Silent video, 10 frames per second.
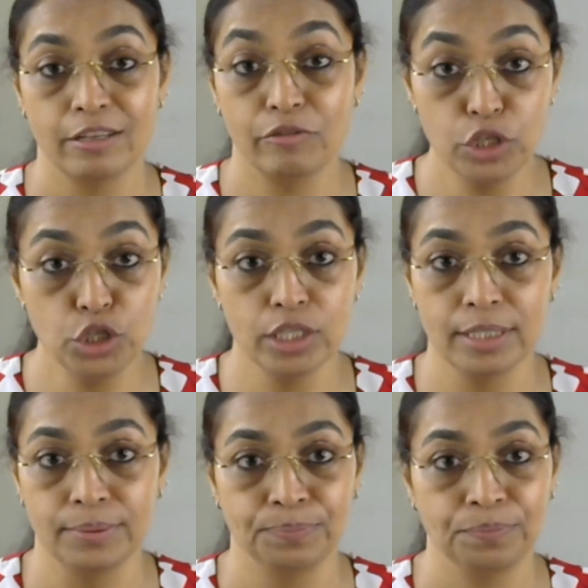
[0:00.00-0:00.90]

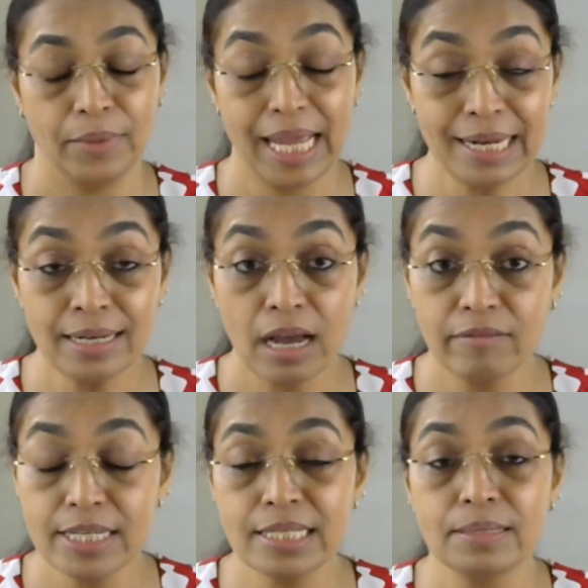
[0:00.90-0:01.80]
vision and
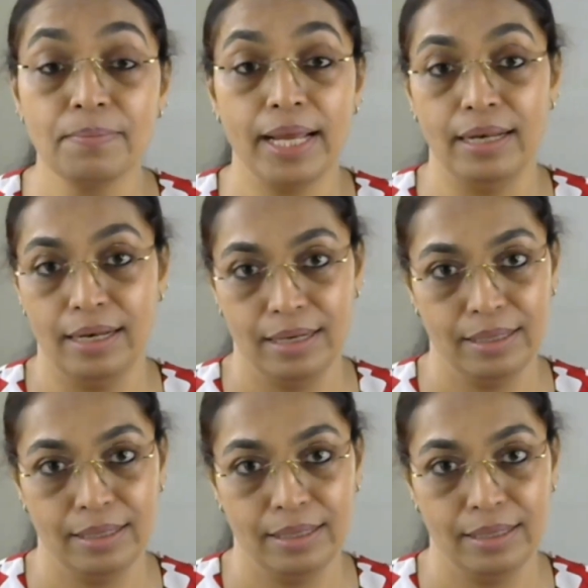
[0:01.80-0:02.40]
our smell.